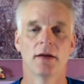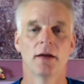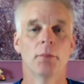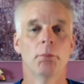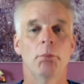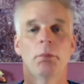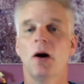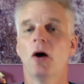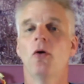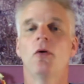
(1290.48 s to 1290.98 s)

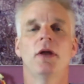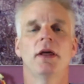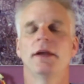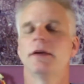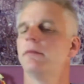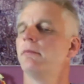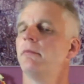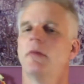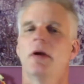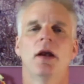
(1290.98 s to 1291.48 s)
Bowline,
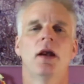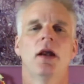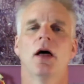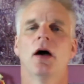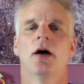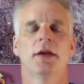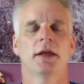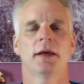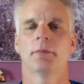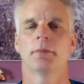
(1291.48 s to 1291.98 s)

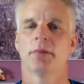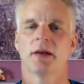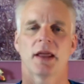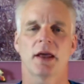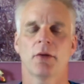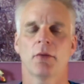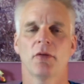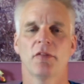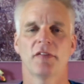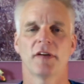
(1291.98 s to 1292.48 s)
learn it,
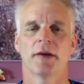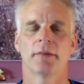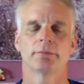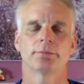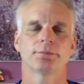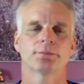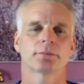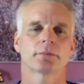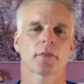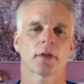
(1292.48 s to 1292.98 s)
play with it,
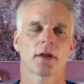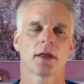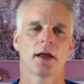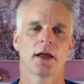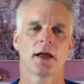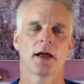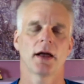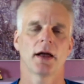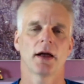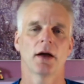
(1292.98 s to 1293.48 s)

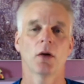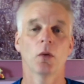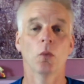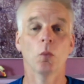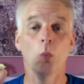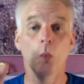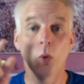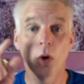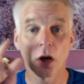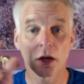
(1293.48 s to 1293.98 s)

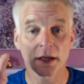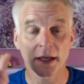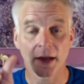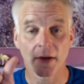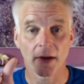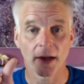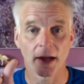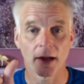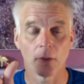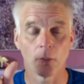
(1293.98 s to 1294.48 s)
work out
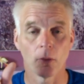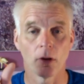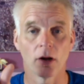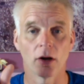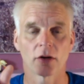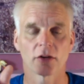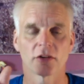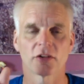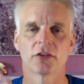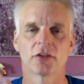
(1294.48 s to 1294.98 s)
how it
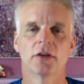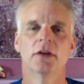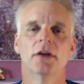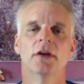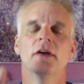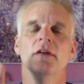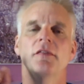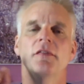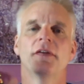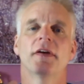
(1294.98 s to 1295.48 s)
works.
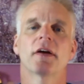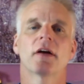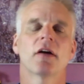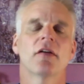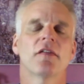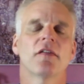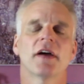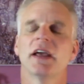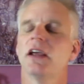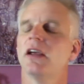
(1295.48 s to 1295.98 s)
Figure
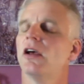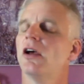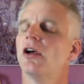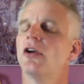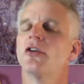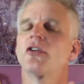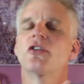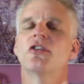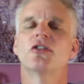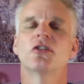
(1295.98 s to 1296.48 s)
of 8,
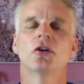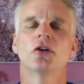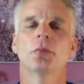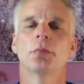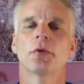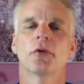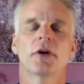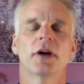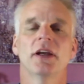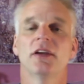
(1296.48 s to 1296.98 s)

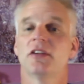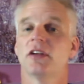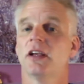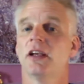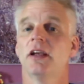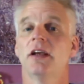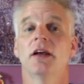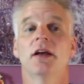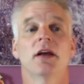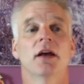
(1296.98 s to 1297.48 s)
super
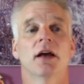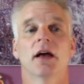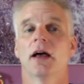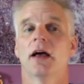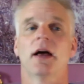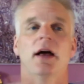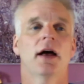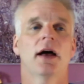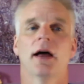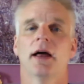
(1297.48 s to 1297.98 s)
easy,
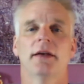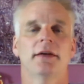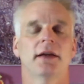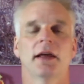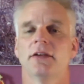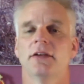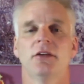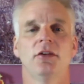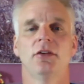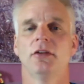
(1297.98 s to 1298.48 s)

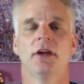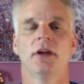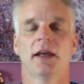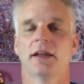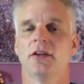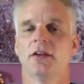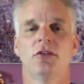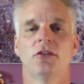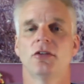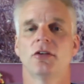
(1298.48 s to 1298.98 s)
and yeah,
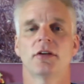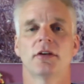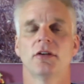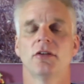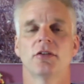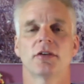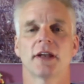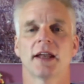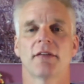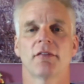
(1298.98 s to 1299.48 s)
you should
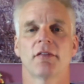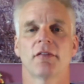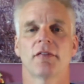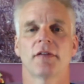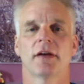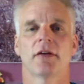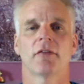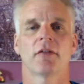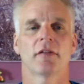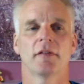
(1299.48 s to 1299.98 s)
have a
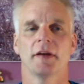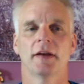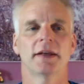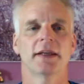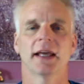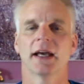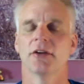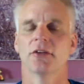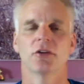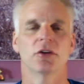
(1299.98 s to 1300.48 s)
figure of 8
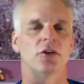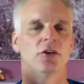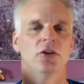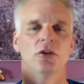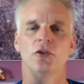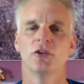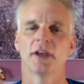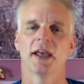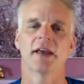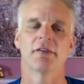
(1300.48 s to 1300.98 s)
down. You can
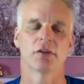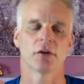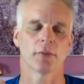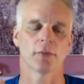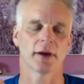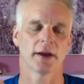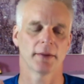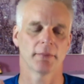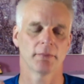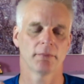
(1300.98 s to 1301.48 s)
use it
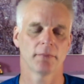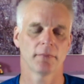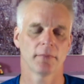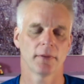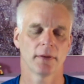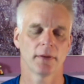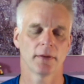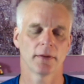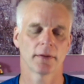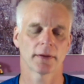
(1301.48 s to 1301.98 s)
everywhere.
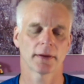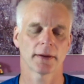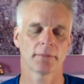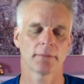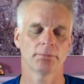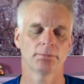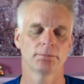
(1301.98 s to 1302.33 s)
Okay,